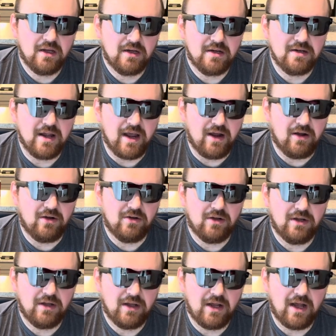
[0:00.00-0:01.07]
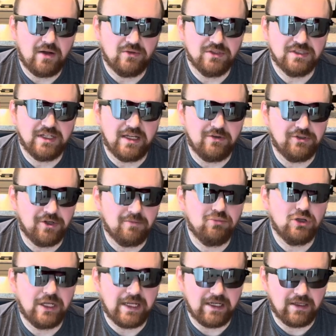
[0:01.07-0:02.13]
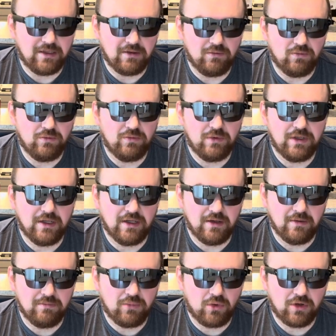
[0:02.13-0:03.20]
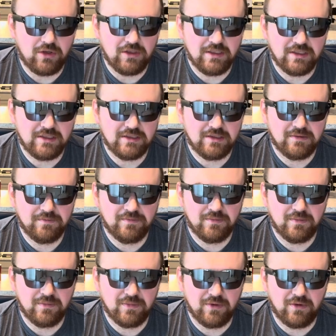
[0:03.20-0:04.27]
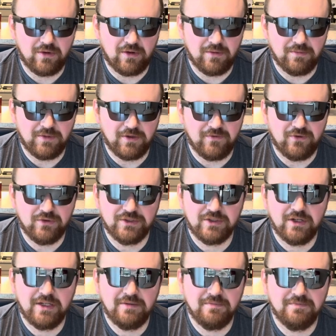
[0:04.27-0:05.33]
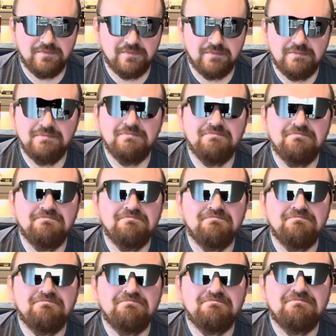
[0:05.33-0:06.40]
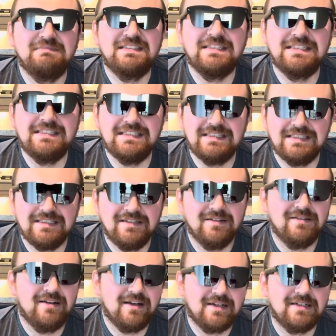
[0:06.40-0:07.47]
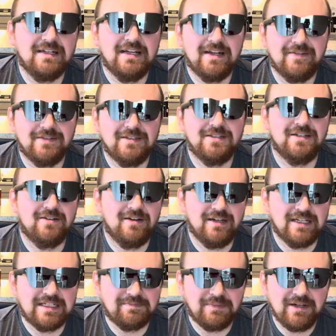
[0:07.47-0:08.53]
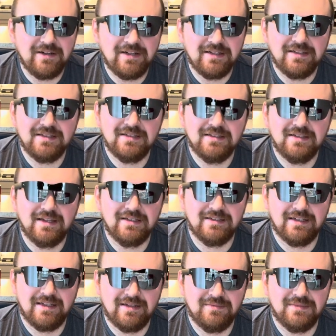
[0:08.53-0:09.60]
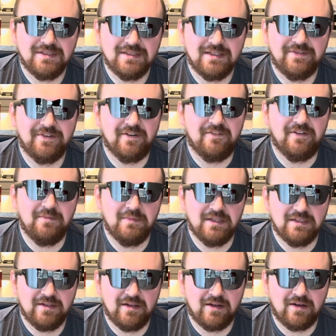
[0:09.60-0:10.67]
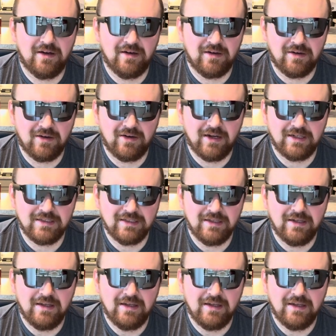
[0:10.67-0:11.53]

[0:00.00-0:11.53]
Now, I will say when you're playing in borderless or full screen, you're not going to have such a great experience at times if your fitment's not correct.